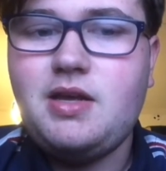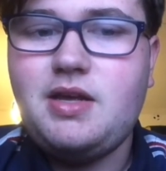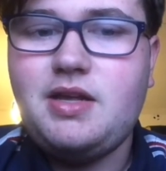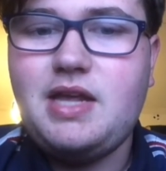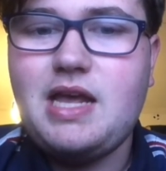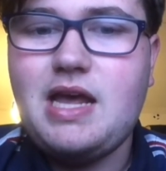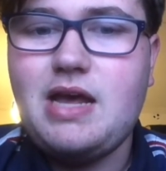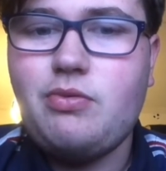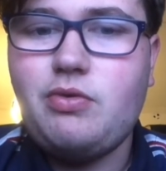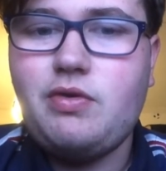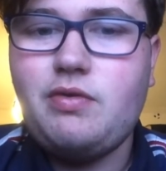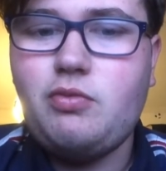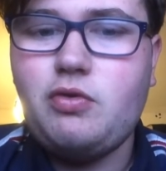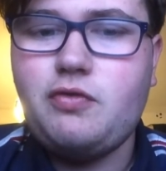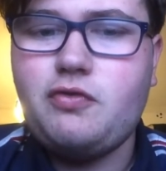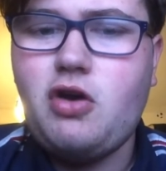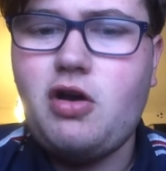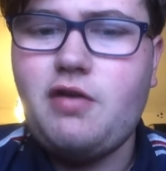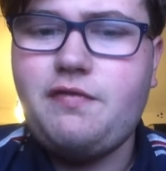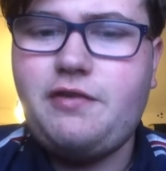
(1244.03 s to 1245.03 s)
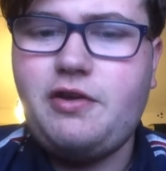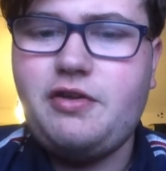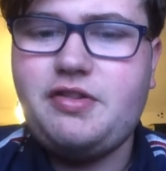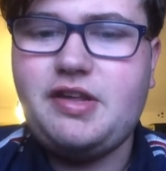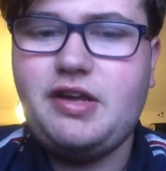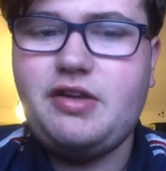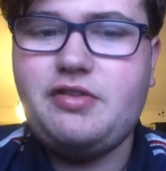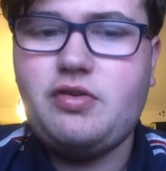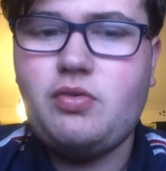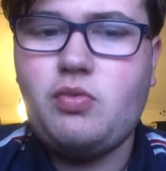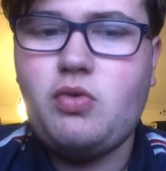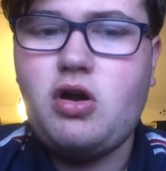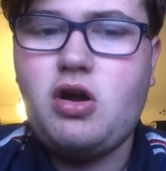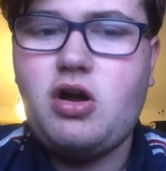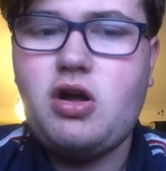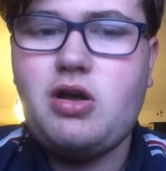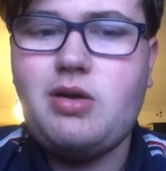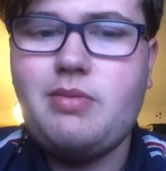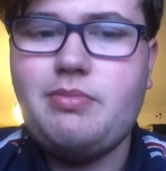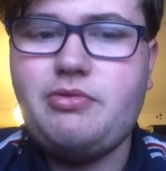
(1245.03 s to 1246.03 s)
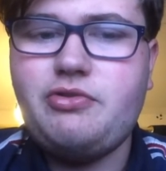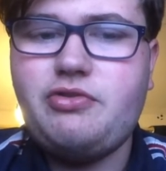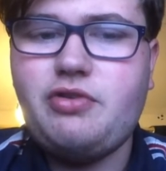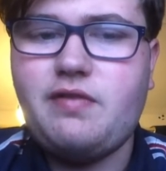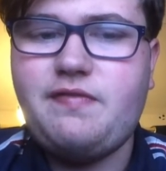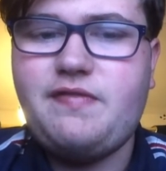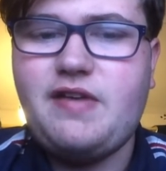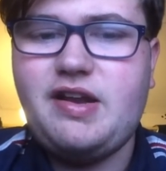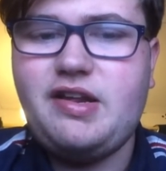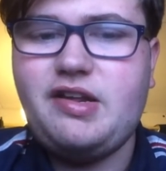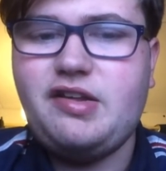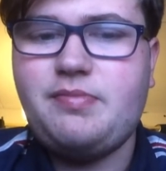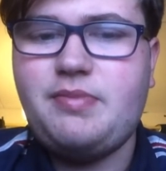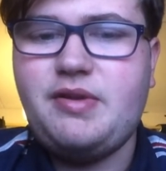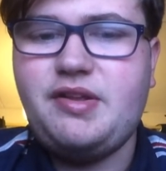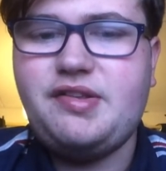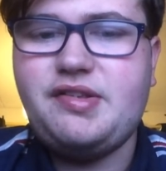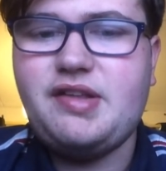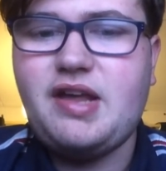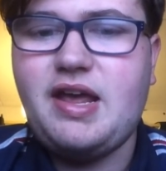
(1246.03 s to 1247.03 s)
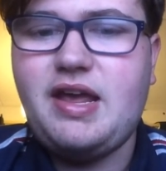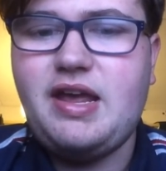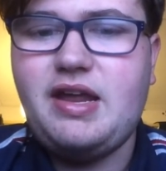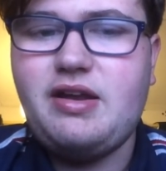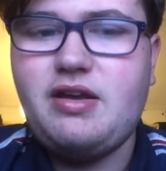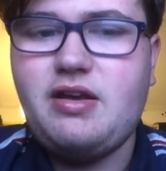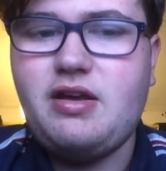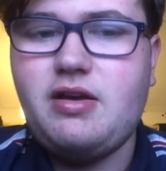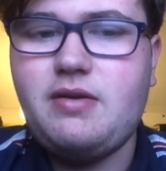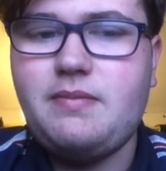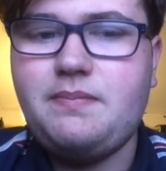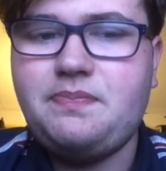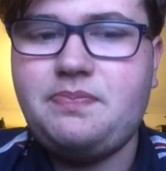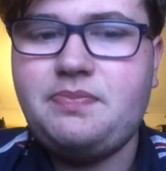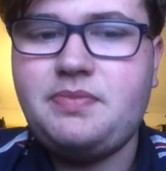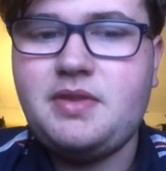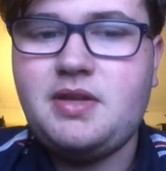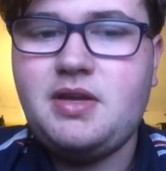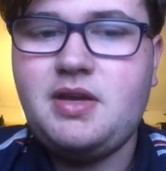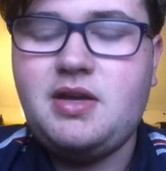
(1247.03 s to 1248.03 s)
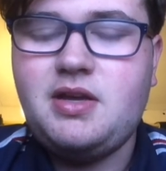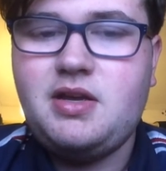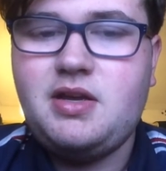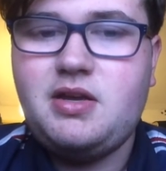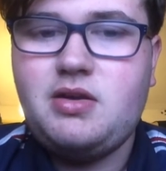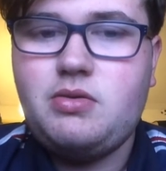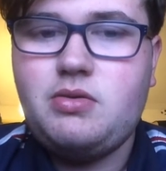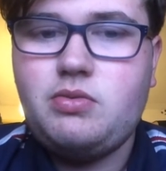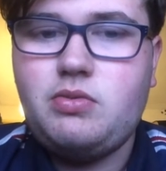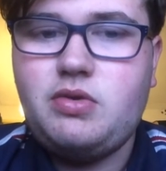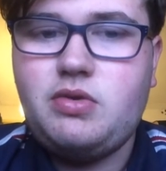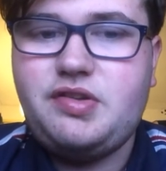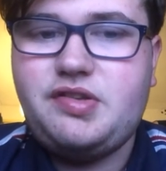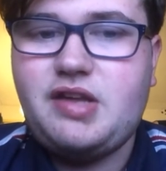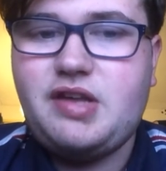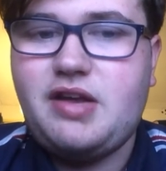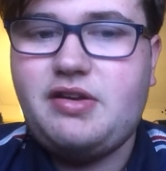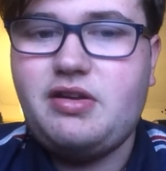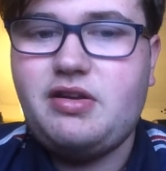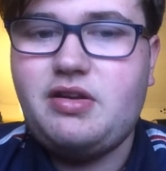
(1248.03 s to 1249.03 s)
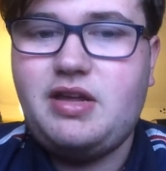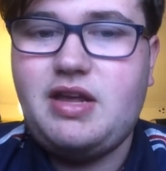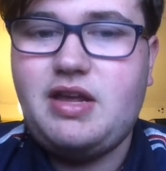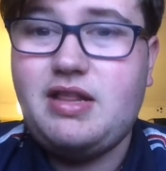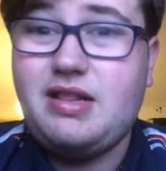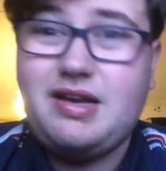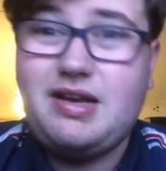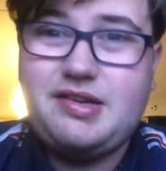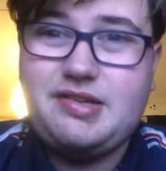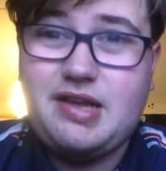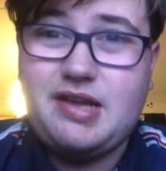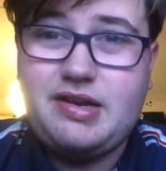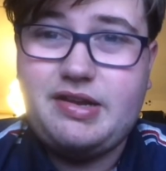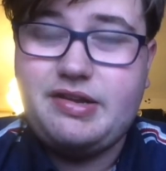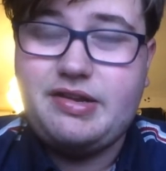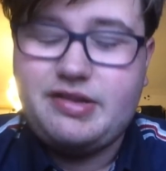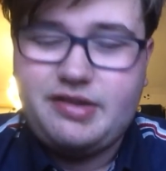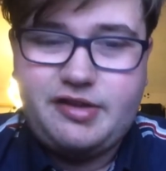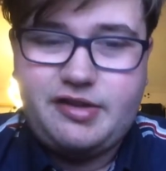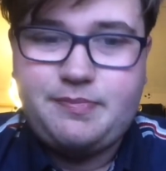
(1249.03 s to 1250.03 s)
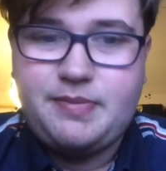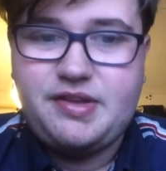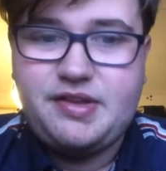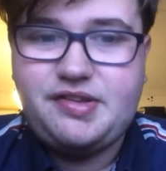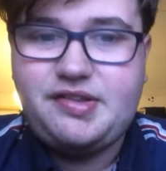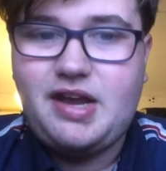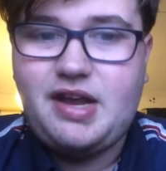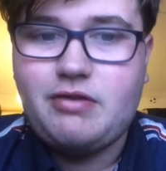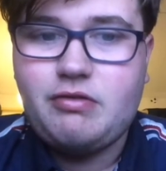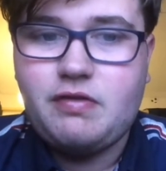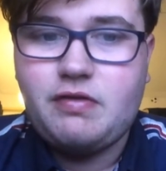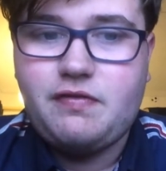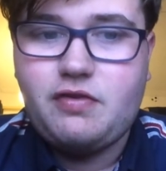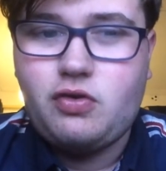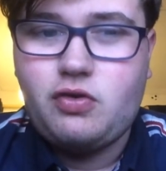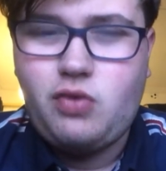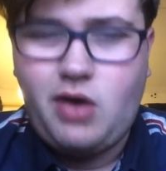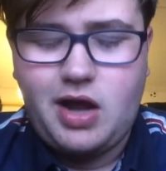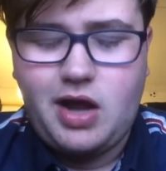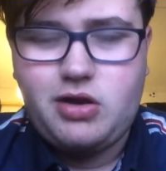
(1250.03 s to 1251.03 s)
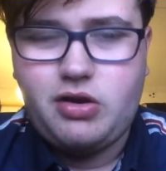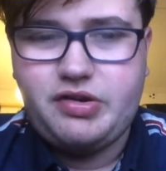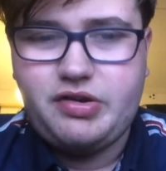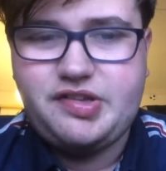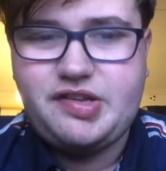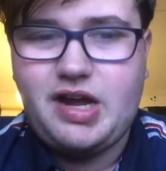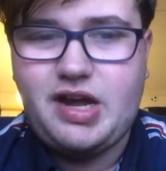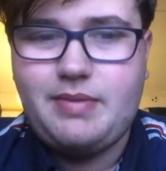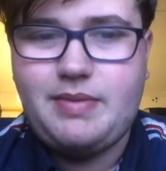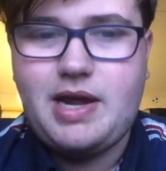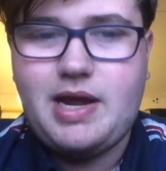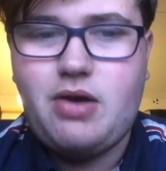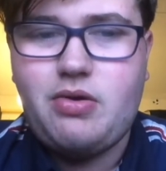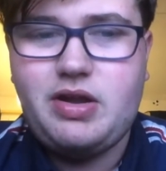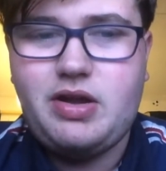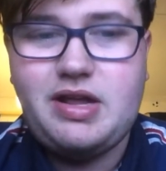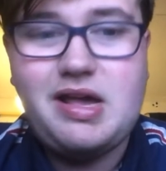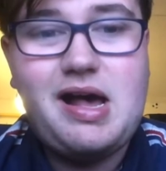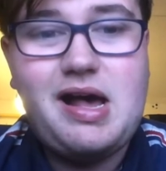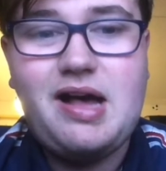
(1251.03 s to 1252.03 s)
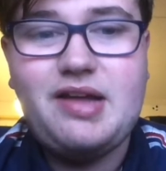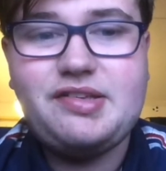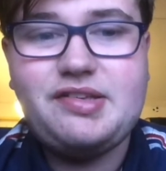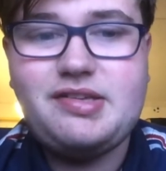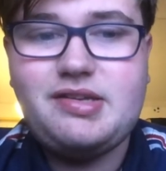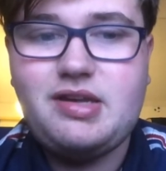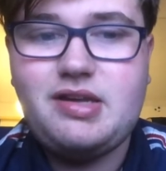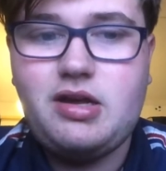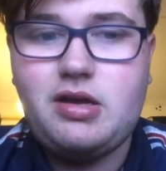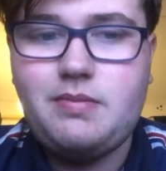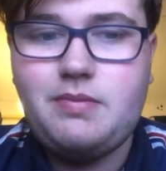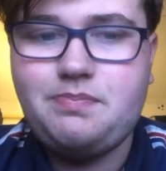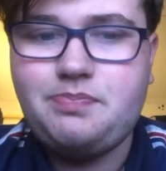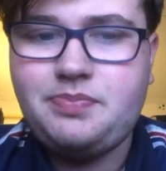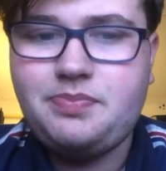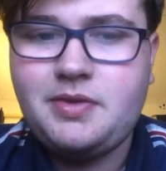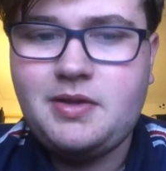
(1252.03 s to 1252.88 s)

yeah, we, have got a few things of what um, John Fenty's been saying. Um, he said, uh, yeah, like I said, it, has been staggering for quite a long time now, and it has. Um,